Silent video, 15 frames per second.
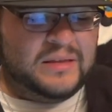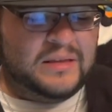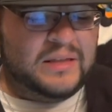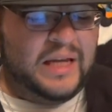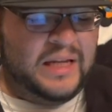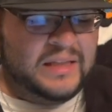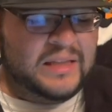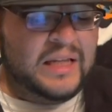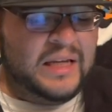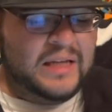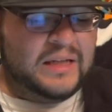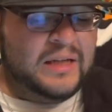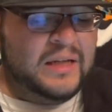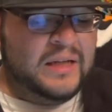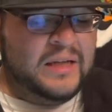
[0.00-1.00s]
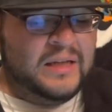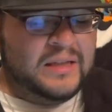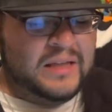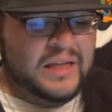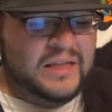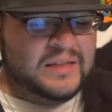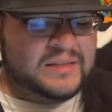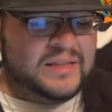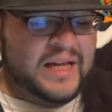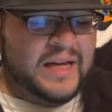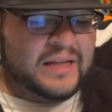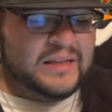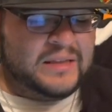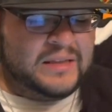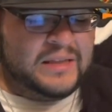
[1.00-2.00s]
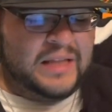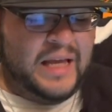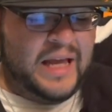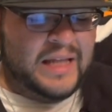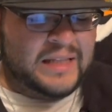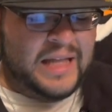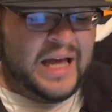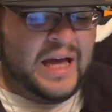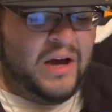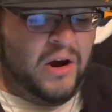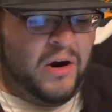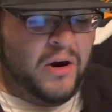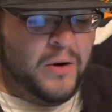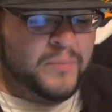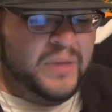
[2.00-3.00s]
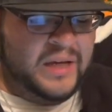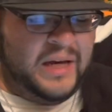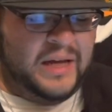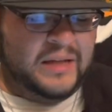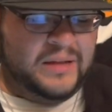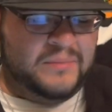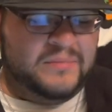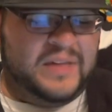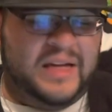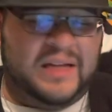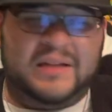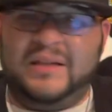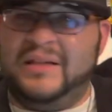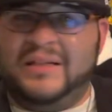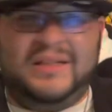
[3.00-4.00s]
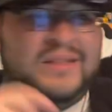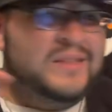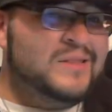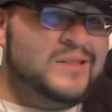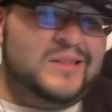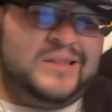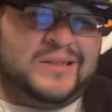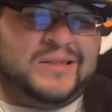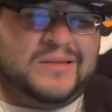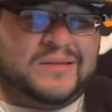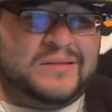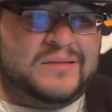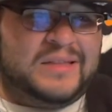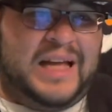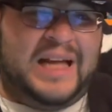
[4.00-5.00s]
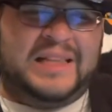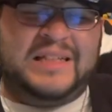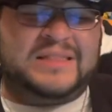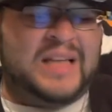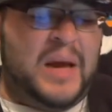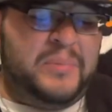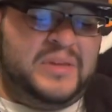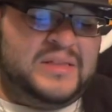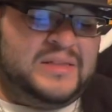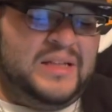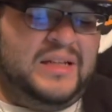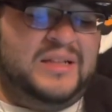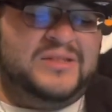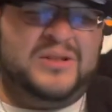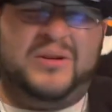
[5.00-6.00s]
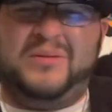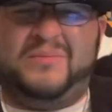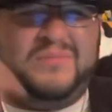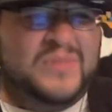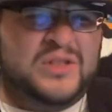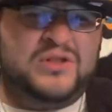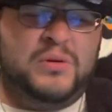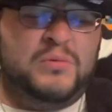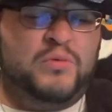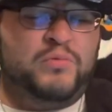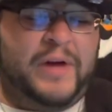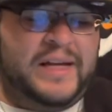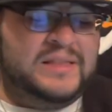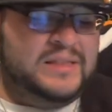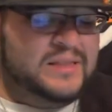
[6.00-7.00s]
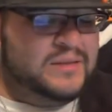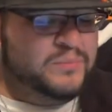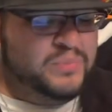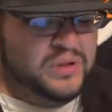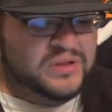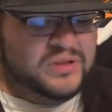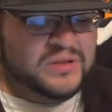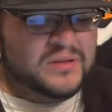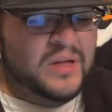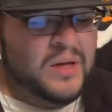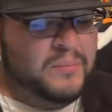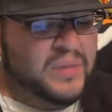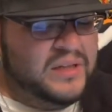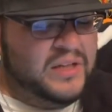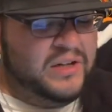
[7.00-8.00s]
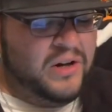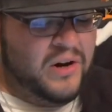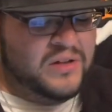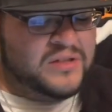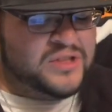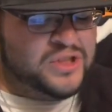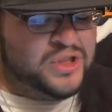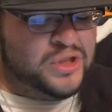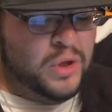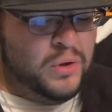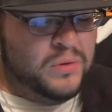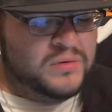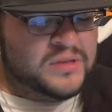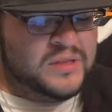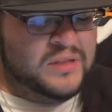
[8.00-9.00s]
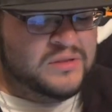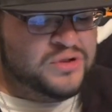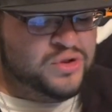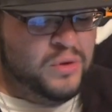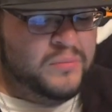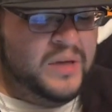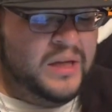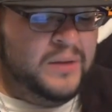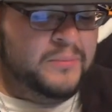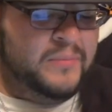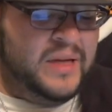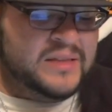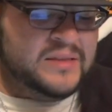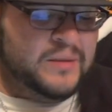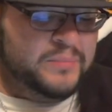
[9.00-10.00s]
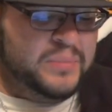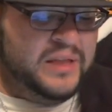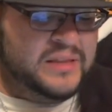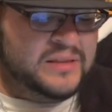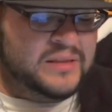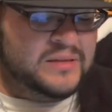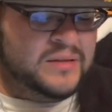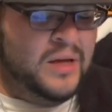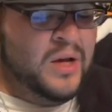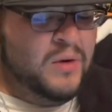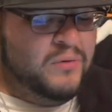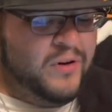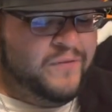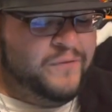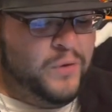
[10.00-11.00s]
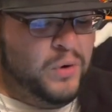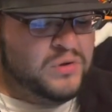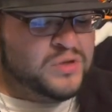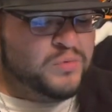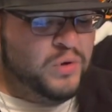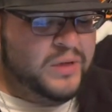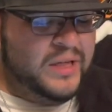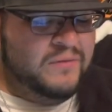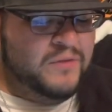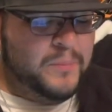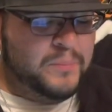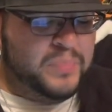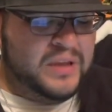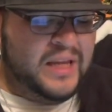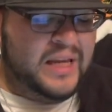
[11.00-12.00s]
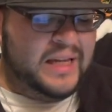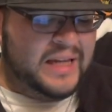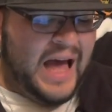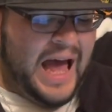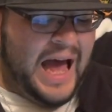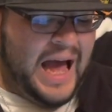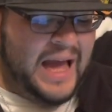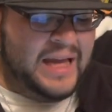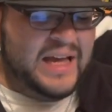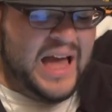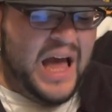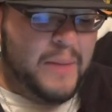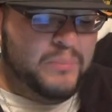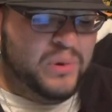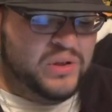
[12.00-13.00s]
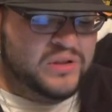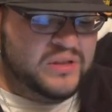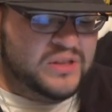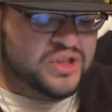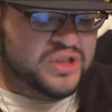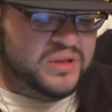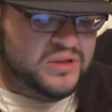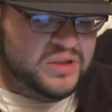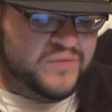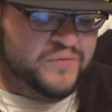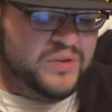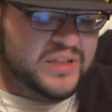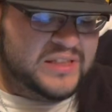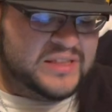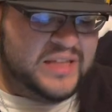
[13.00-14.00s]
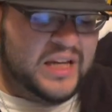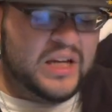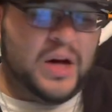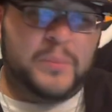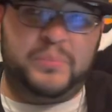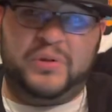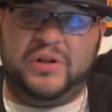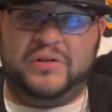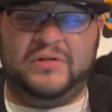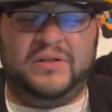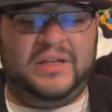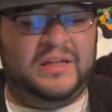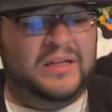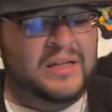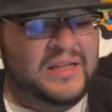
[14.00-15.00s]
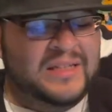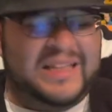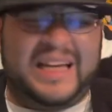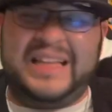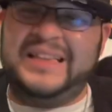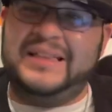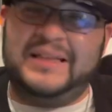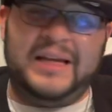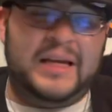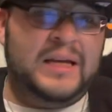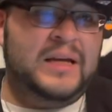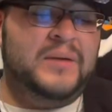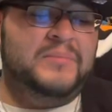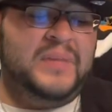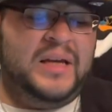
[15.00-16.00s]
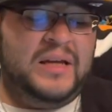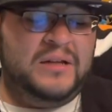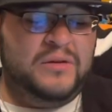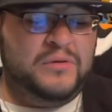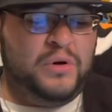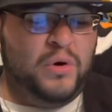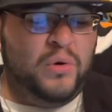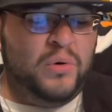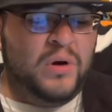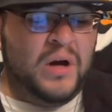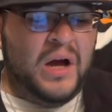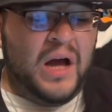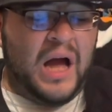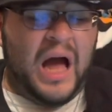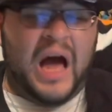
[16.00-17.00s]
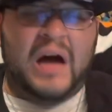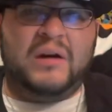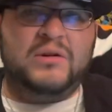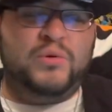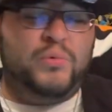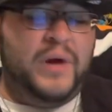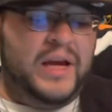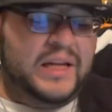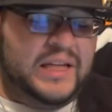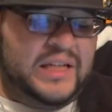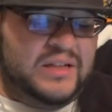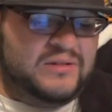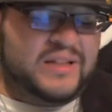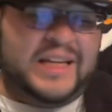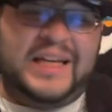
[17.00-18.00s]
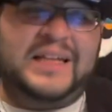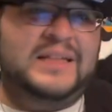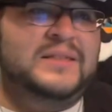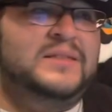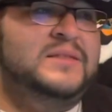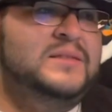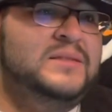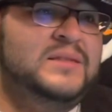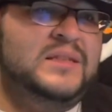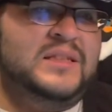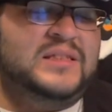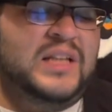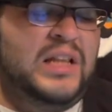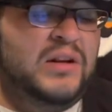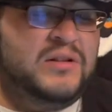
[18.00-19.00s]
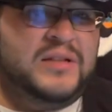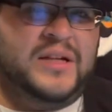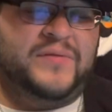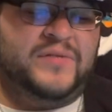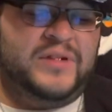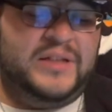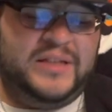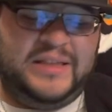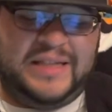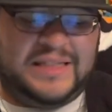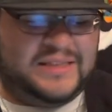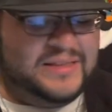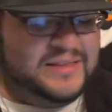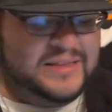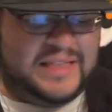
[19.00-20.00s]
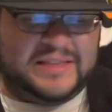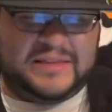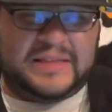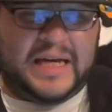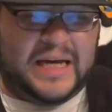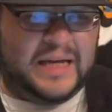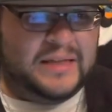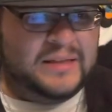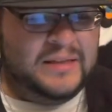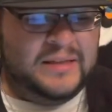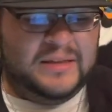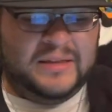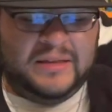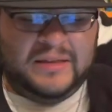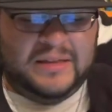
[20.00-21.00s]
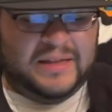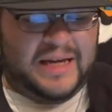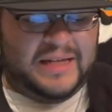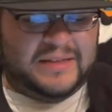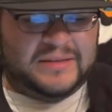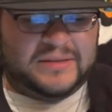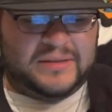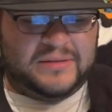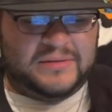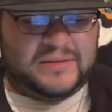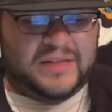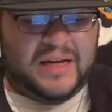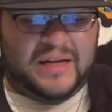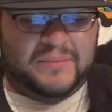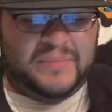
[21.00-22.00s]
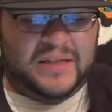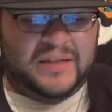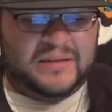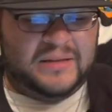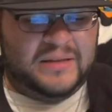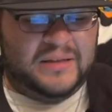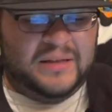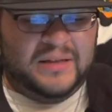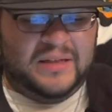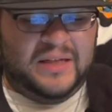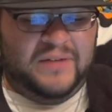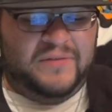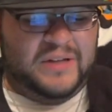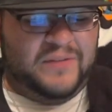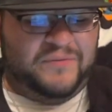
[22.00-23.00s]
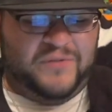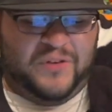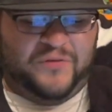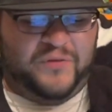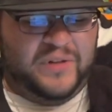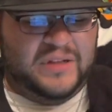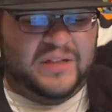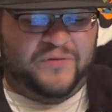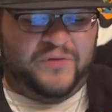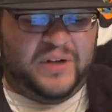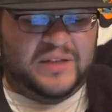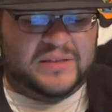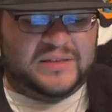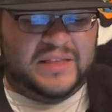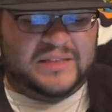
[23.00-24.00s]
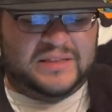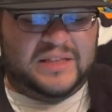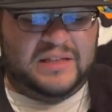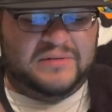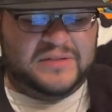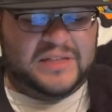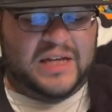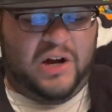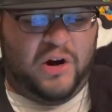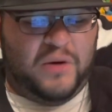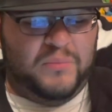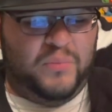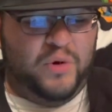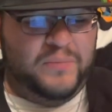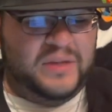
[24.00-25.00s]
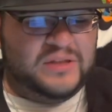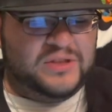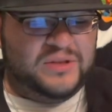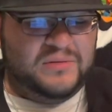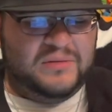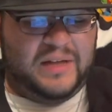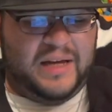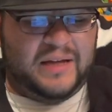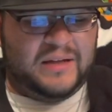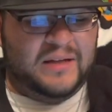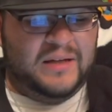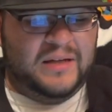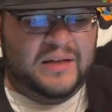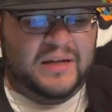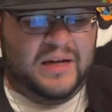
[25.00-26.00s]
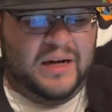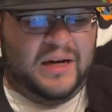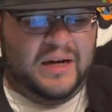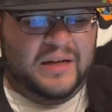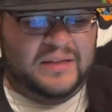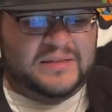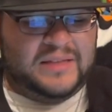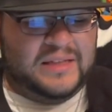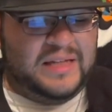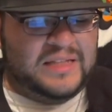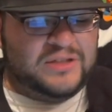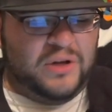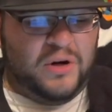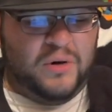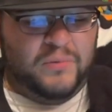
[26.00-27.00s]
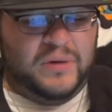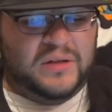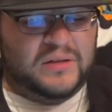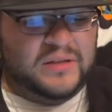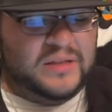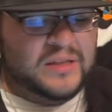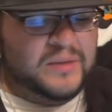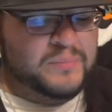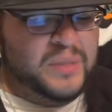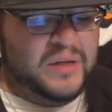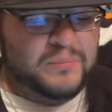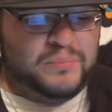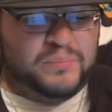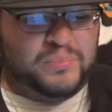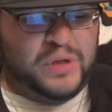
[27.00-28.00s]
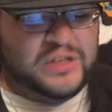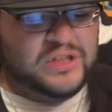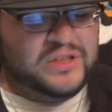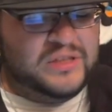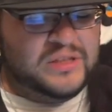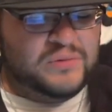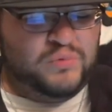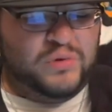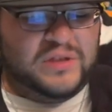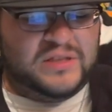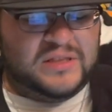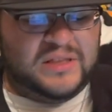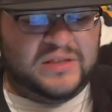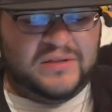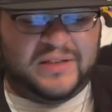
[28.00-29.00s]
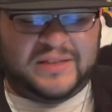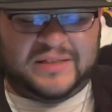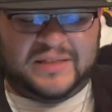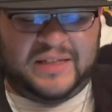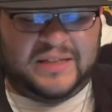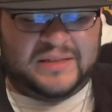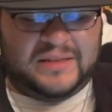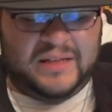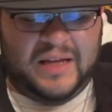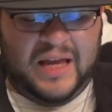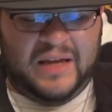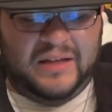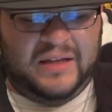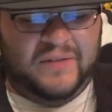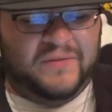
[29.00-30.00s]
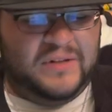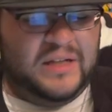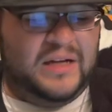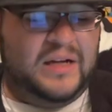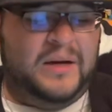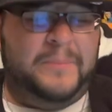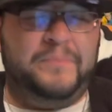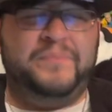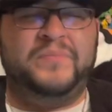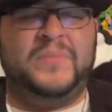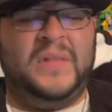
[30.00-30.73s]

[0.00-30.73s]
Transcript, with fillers: they think things like that that are behind them. Like there that doesn't happen in the city, so there's no more races and prejudice. But there are so still so many messed up places where folks will even blink an eye at murdering children for the sake of purity. Like, damn man, they'll go out of the way to kill kids because they look different. And that's that's sad. That is so sad, man. Even the the friends, it was like a hard moment too. Like, uh, he said that's all well and good, but prejudice would still exist, and even the um,